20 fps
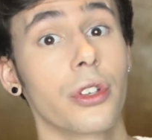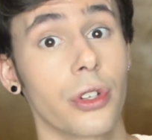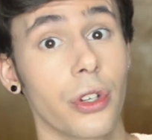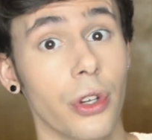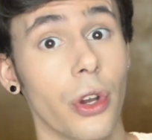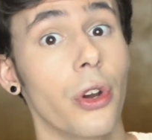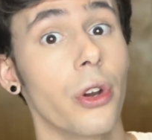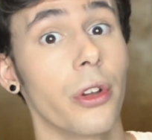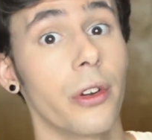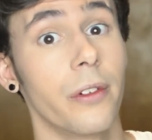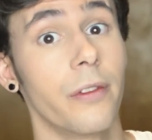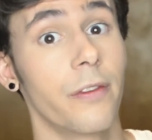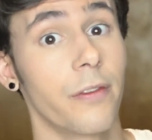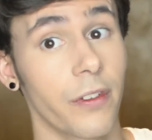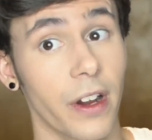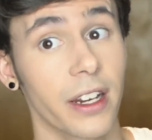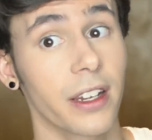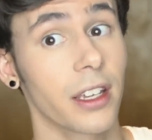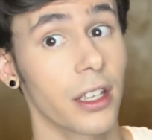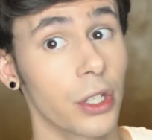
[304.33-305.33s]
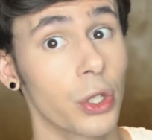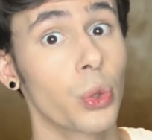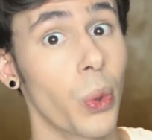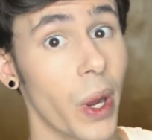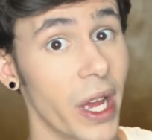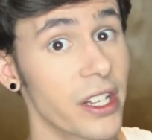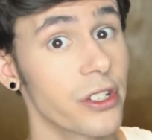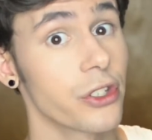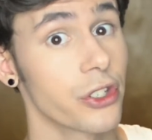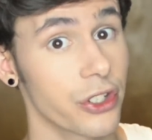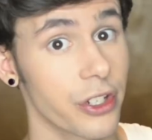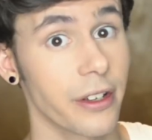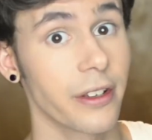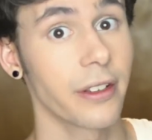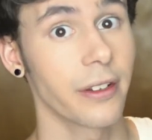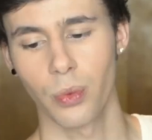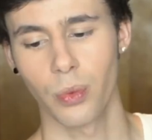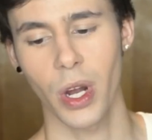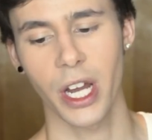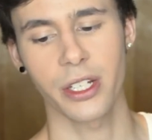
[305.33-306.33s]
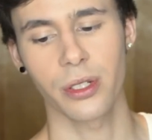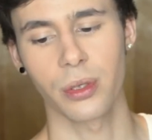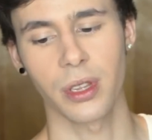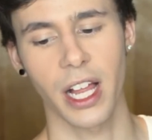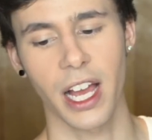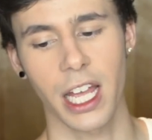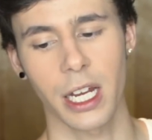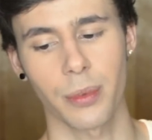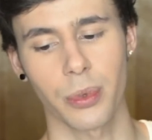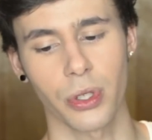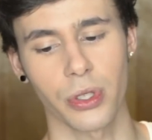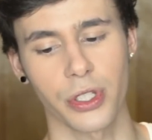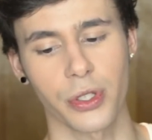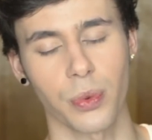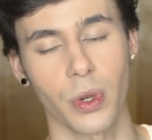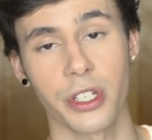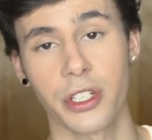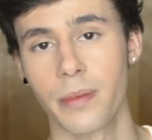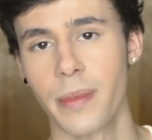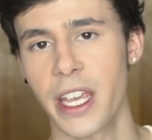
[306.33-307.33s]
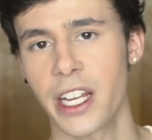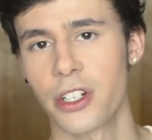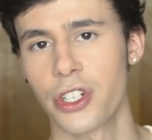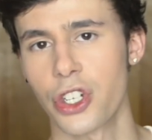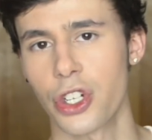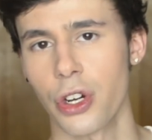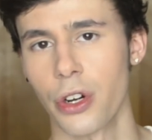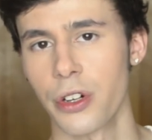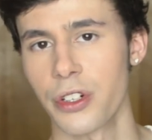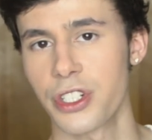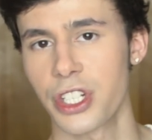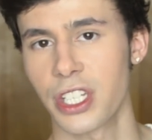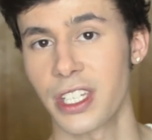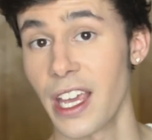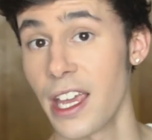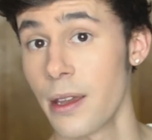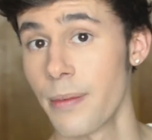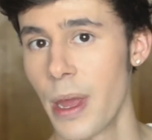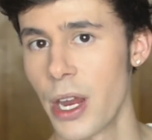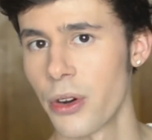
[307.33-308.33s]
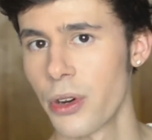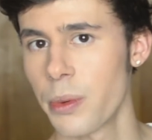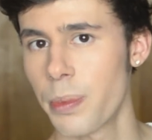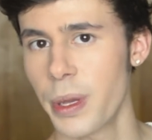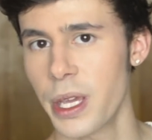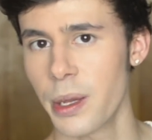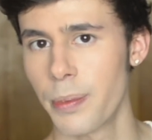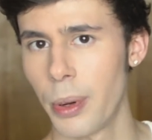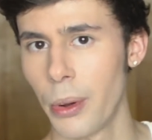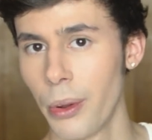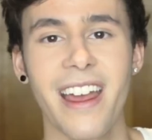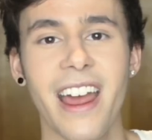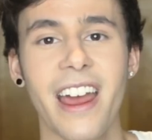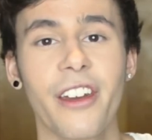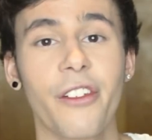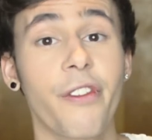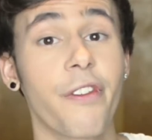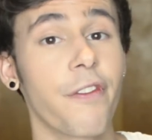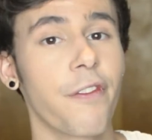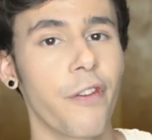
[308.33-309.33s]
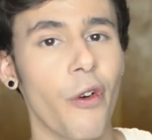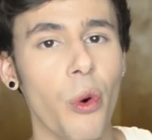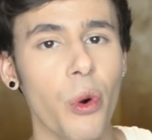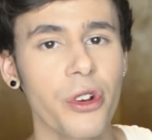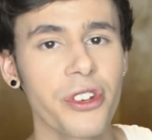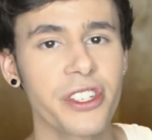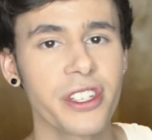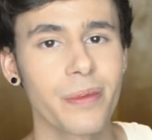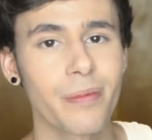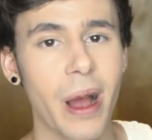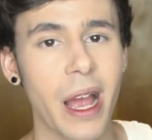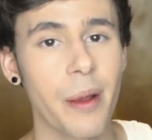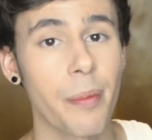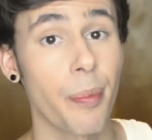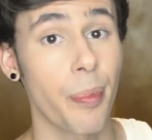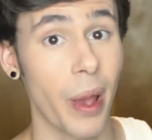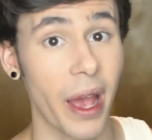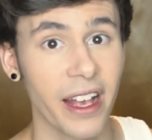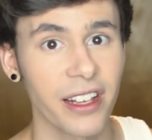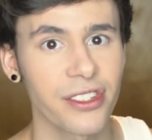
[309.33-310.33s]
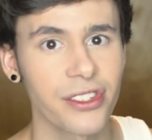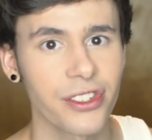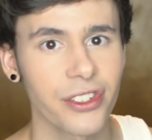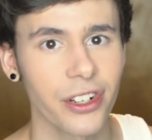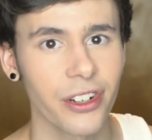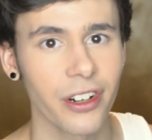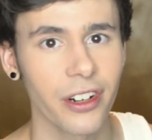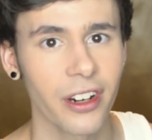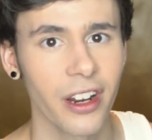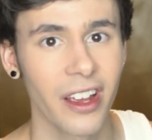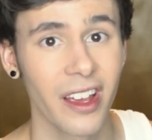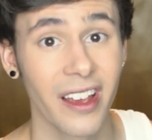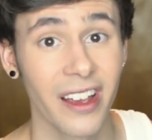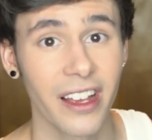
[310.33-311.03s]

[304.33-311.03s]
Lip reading: Good fucking question. Why do liberals want to make church gay marry people and force my pester